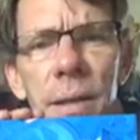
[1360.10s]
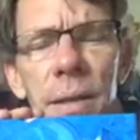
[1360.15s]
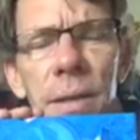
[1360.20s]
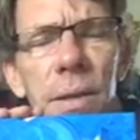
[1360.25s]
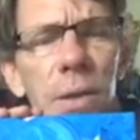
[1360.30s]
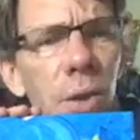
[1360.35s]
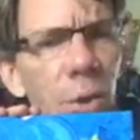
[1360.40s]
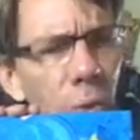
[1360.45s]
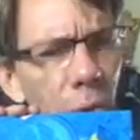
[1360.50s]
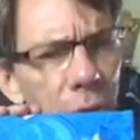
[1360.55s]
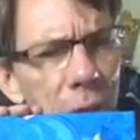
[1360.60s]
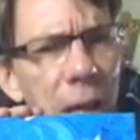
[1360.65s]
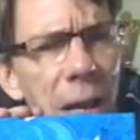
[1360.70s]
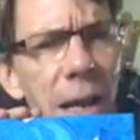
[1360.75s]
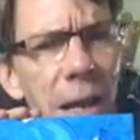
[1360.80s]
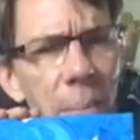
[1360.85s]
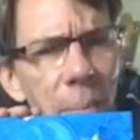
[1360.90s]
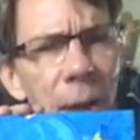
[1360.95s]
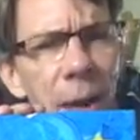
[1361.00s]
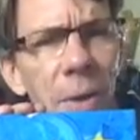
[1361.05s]
do you think
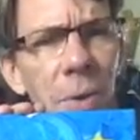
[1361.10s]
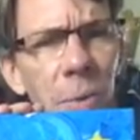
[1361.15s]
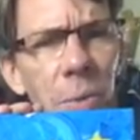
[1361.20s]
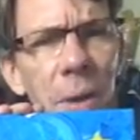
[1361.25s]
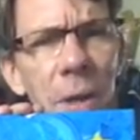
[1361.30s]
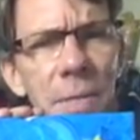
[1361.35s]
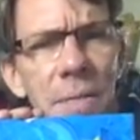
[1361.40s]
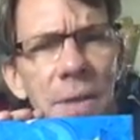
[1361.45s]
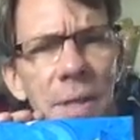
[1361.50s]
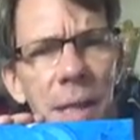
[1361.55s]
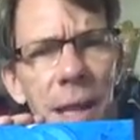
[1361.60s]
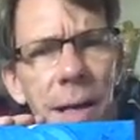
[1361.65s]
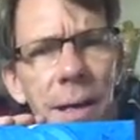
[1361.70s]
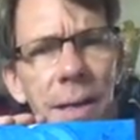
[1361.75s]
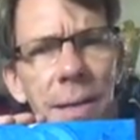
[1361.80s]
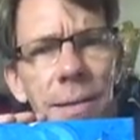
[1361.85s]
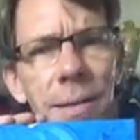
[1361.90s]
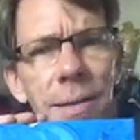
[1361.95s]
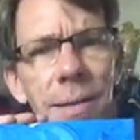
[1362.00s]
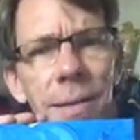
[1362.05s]
about who lives there?
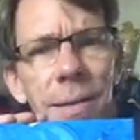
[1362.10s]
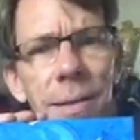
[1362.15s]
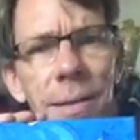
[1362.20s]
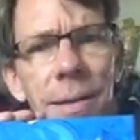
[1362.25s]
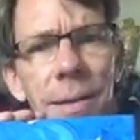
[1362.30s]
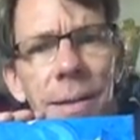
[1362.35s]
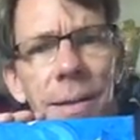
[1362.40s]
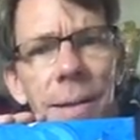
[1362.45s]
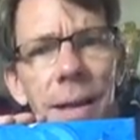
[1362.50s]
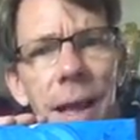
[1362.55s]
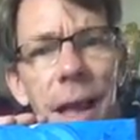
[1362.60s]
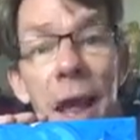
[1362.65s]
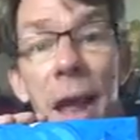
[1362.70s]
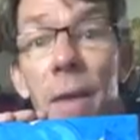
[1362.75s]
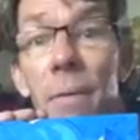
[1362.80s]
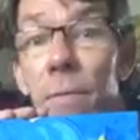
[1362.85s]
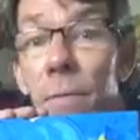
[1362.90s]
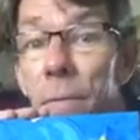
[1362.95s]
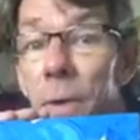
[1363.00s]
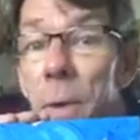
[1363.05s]

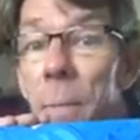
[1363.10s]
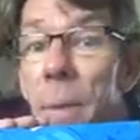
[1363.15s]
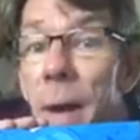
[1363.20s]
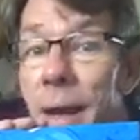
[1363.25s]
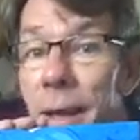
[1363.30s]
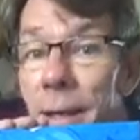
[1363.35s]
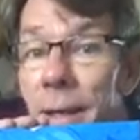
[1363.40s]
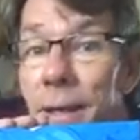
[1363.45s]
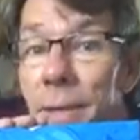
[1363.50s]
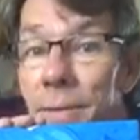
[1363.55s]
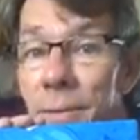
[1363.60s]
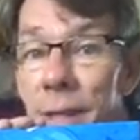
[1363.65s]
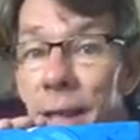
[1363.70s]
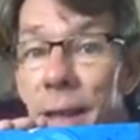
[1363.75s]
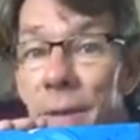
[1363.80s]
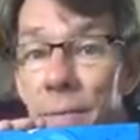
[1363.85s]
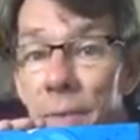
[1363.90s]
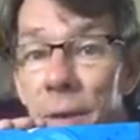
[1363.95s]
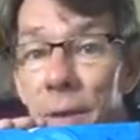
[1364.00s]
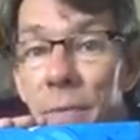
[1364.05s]
Everybody lives
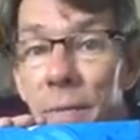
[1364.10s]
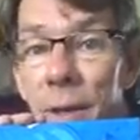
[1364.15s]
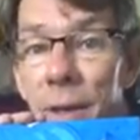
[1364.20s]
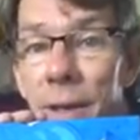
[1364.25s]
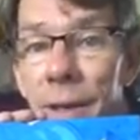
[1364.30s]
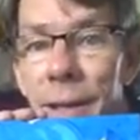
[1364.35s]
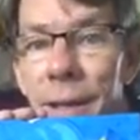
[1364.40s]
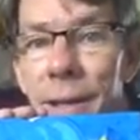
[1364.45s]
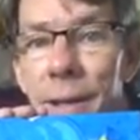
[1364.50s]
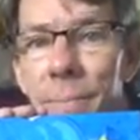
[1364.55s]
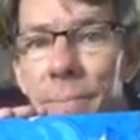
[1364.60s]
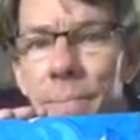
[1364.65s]
life differently.